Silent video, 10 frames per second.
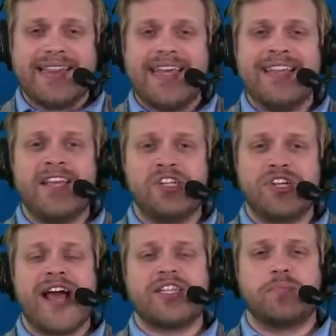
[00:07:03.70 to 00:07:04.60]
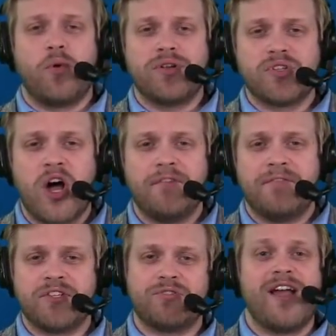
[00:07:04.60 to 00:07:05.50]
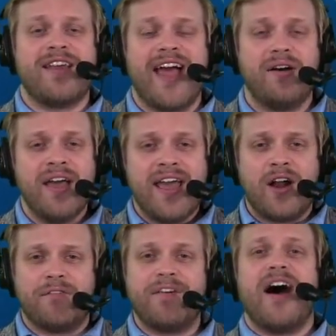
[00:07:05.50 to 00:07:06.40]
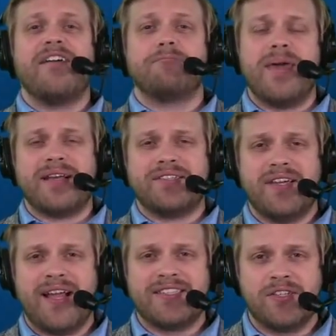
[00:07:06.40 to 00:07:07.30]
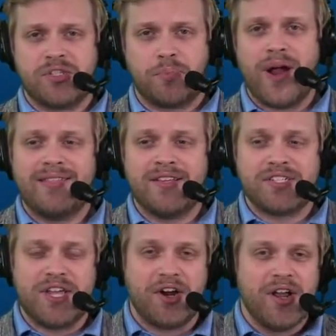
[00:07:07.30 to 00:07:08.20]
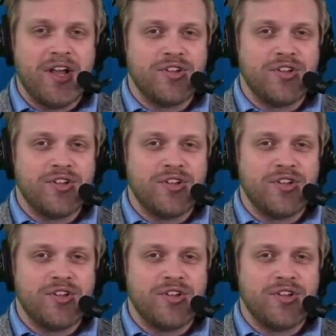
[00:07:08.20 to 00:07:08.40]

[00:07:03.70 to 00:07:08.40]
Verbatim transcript: lead the Chat Sports office right now in our 5 picks against the spread this year.